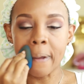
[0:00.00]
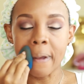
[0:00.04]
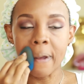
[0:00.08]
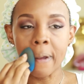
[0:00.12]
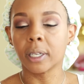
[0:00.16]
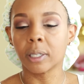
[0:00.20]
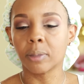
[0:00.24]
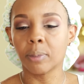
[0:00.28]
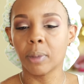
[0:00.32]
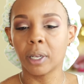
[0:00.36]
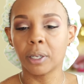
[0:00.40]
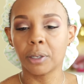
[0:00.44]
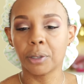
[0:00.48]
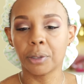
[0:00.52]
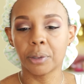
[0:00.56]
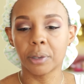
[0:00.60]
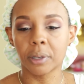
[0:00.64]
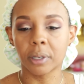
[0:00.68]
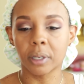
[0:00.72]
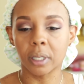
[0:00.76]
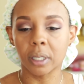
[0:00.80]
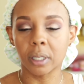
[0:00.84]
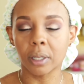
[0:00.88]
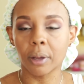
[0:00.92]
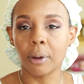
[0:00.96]
Because my
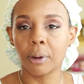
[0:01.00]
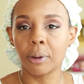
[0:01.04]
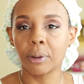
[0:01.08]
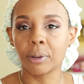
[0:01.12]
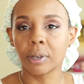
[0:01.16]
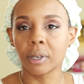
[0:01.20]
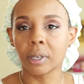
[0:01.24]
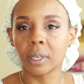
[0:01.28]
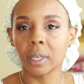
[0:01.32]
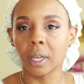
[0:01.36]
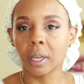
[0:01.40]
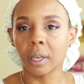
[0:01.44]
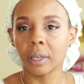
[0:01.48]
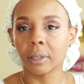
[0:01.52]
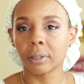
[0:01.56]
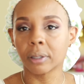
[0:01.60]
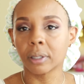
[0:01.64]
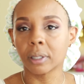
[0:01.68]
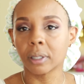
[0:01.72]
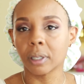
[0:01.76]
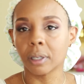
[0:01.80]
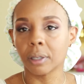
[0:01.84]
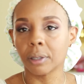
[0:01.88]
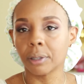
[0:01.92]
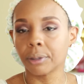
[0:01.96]
daughter is older now,
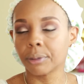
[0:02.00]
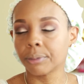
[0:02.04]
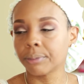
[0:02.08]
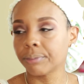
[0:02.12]
so